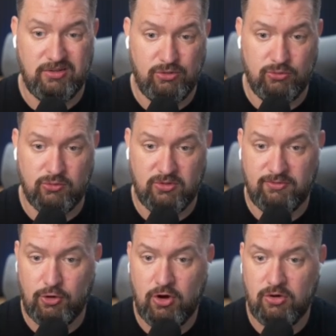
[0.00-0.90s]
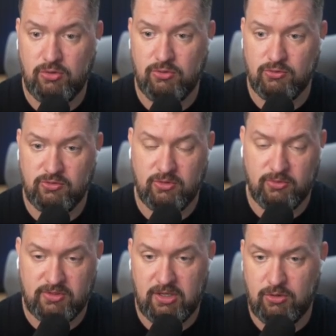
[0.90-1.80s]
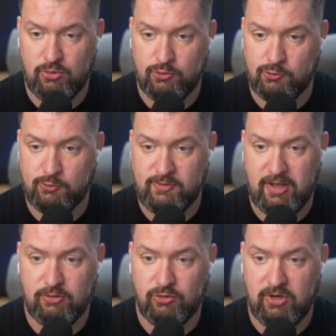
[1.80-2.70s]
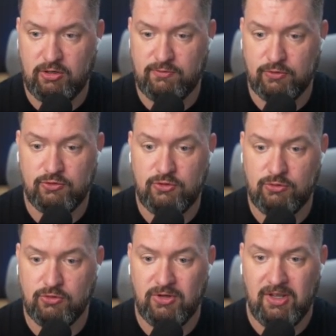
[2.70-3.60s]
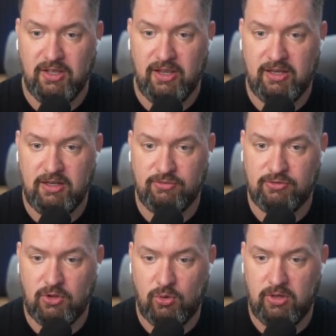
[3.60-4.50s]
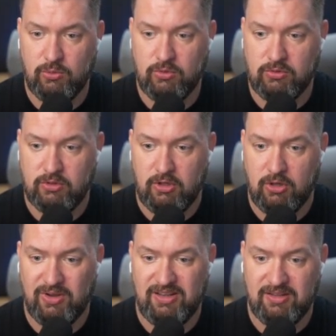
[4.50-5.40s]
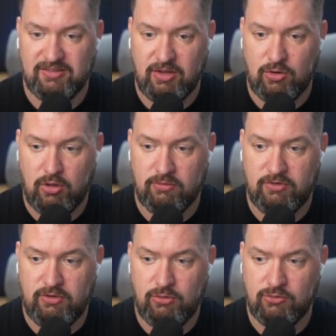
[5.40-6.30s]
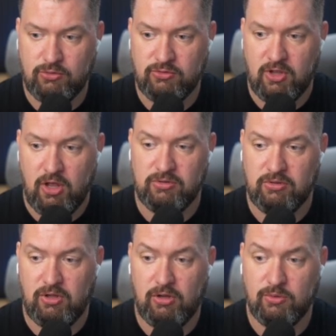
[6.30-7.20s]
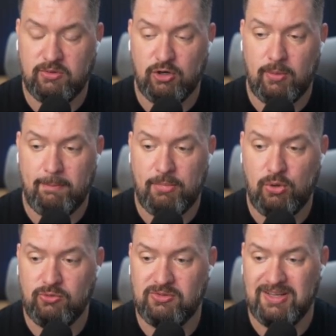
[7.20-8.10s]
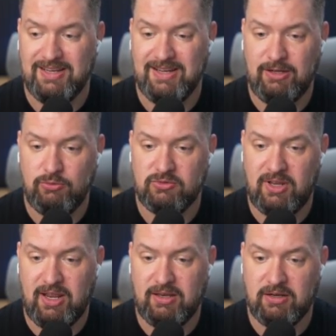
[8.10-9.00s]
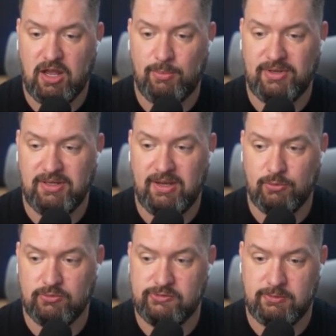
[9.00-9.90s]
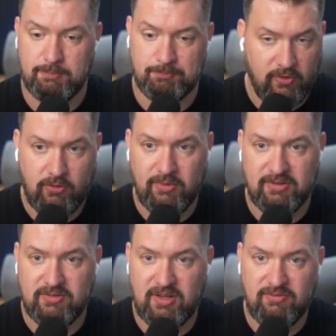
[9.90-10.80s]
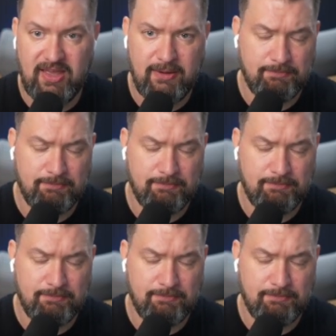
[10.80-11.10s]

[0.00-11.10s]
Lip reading: users. If there are no users, it will say no users found, create your first user. And if so, it will go ahead and list out all of the users along with their post counts and comment counts. So let's save that.